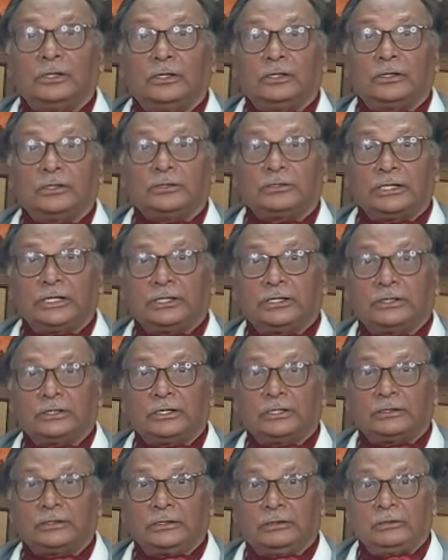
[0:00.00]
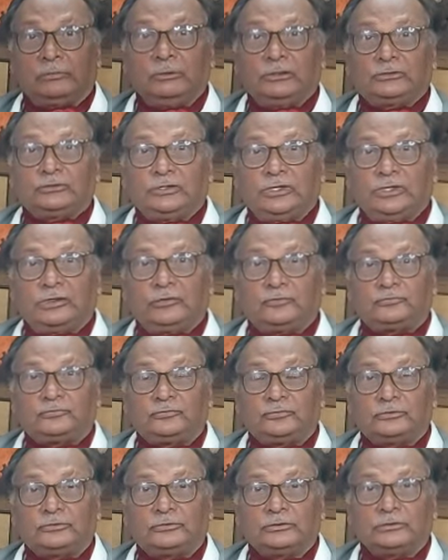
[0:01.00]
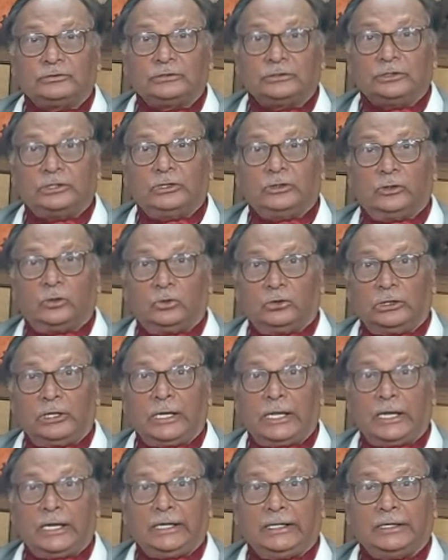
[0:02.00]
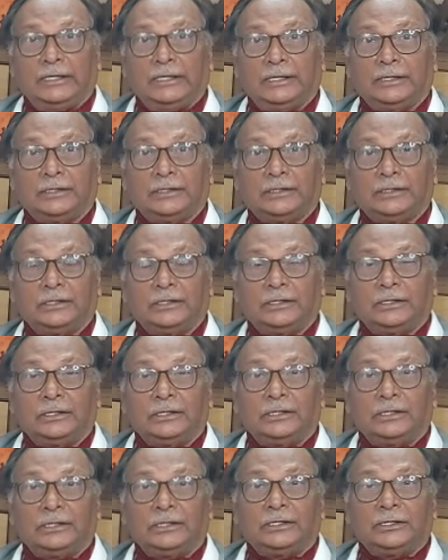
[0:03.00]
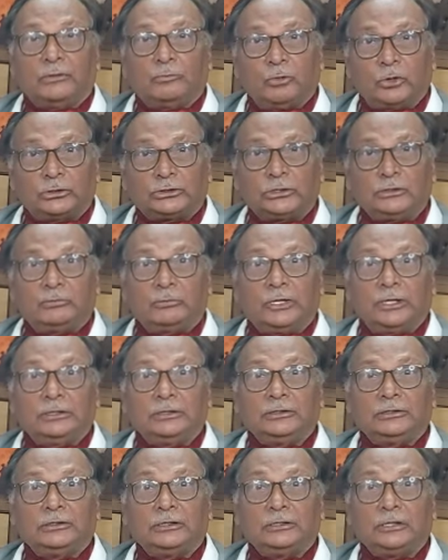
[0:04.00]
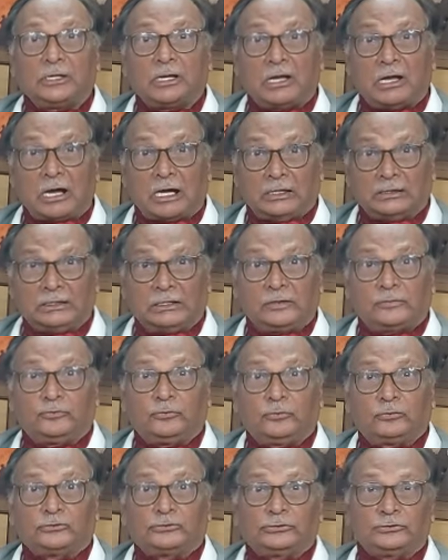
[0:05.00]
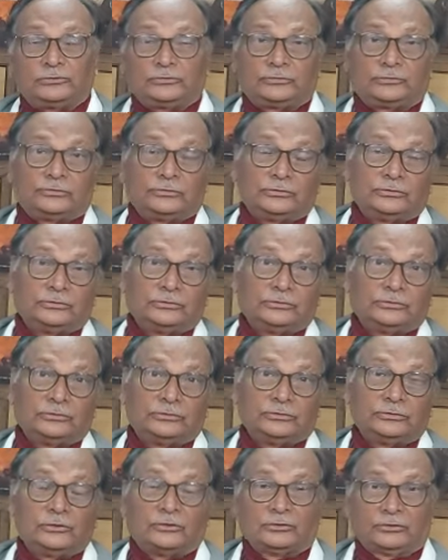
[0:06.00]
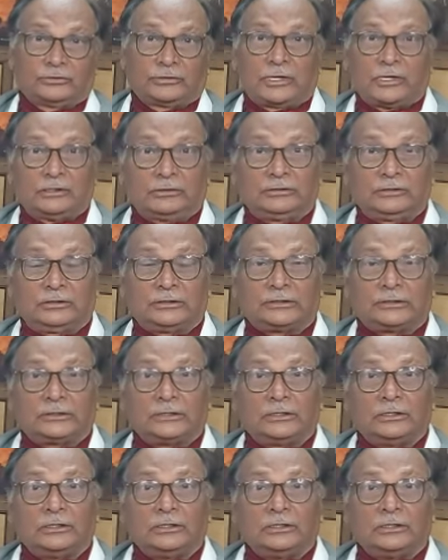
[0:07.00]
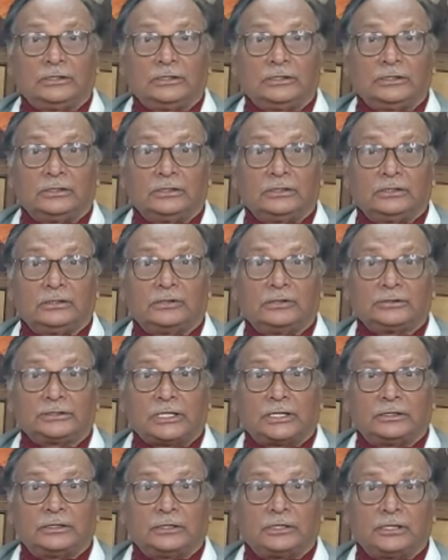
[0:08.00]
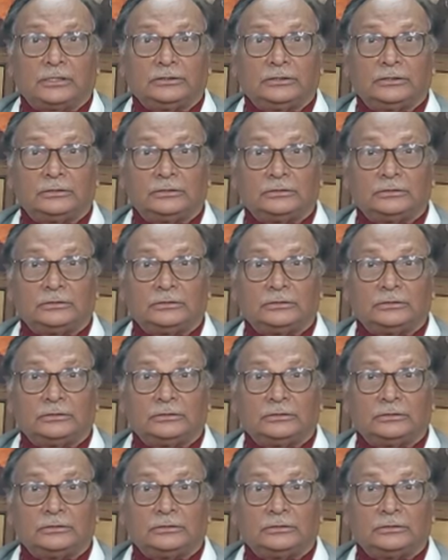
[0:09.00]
thinking that they will be safe in their own land, the Mukti Bahinis and the Qadar forces, not Qadar, Tiger Qadar,